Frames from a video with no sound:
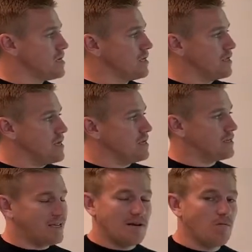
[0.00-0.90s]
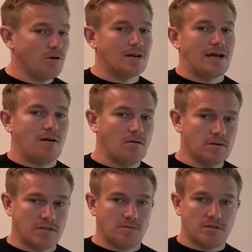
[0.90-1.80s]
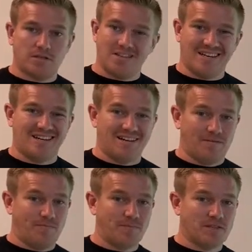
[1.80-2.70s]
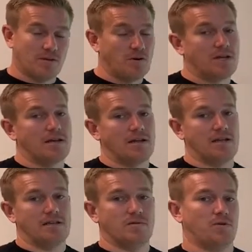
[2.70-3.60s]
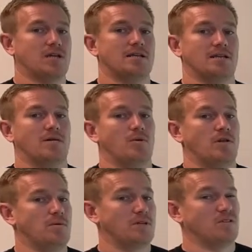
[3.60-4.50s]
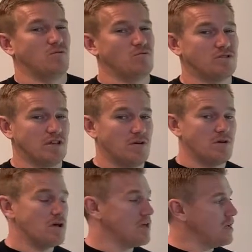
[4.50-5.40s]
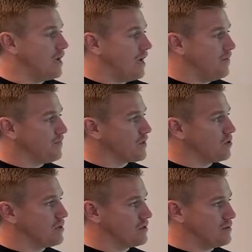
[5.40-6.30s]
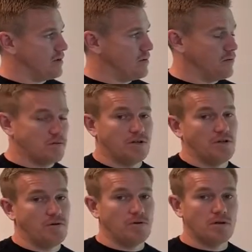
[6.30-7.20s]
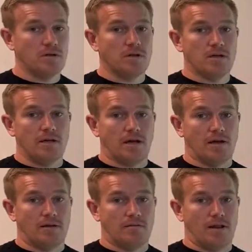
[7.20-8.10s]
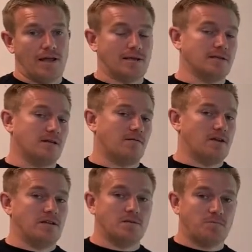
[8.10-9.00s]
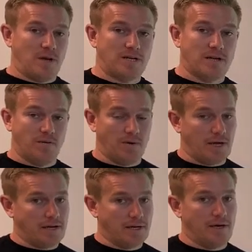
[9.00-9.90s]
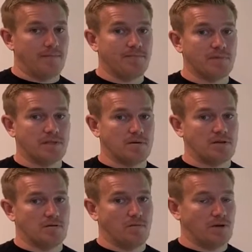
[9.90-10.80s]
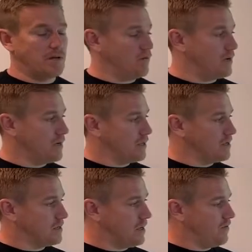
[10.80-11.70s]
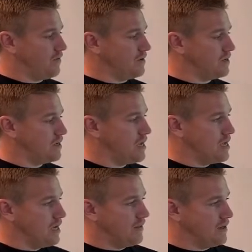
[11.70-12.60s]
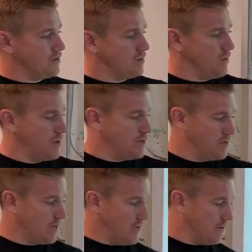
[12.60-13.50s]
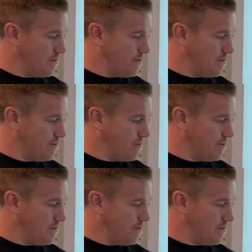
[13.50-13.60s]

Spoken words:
The skin will allow substances in and out. So again, it is protecting our body, but it's also quite susceptible to letting stuff in, especially when we get cut, especially when we cut the surface, and that's what we're mentioning here.